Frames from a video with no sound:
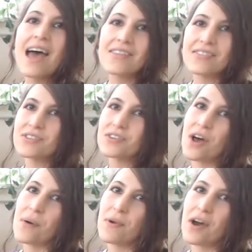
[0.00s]
These are
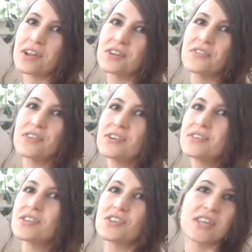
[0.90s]
not product reviews,
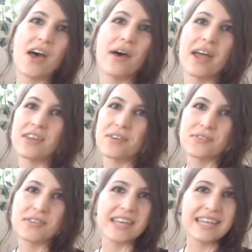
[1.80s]
it's just how I use
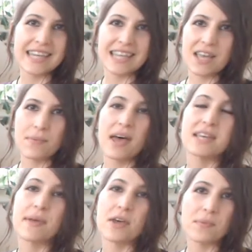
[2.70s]
and clean them as
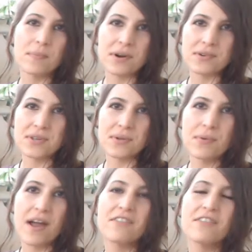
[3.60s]
my own personal
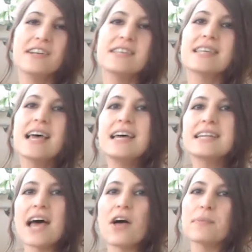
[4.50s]
preference to
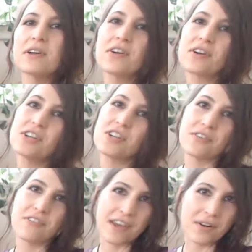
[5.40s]
help encourage you
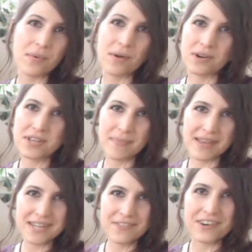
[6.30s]
to find what works
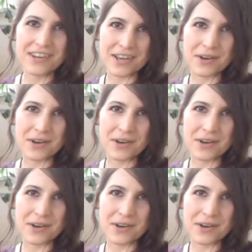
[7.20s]
best for you.